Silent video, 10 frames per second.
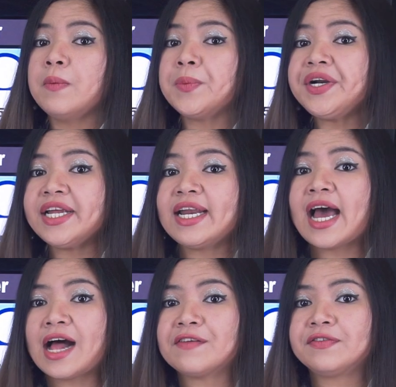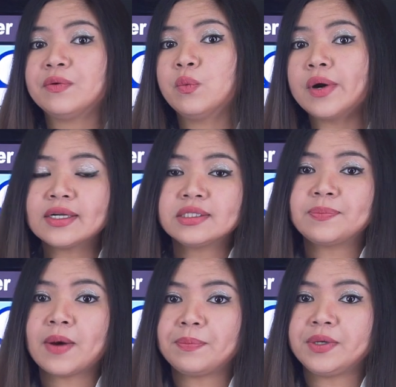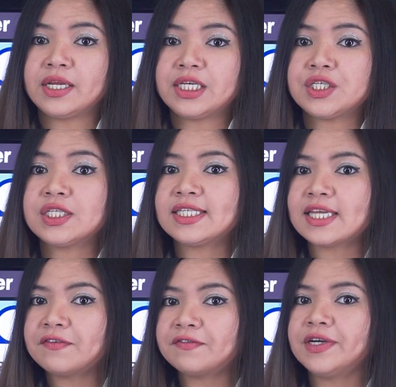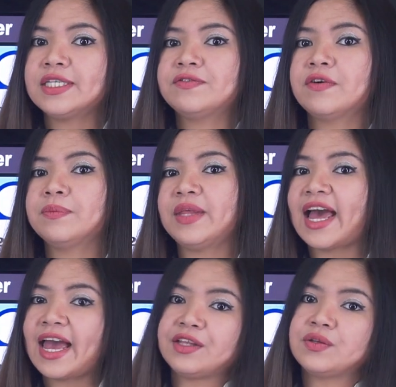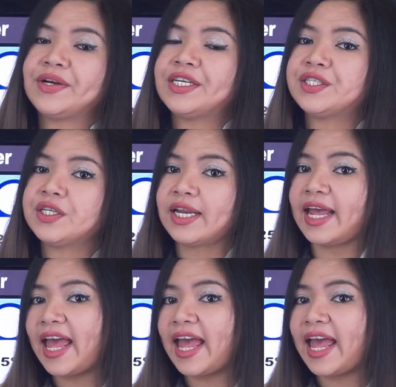More than half the world's population suffers from dehydration,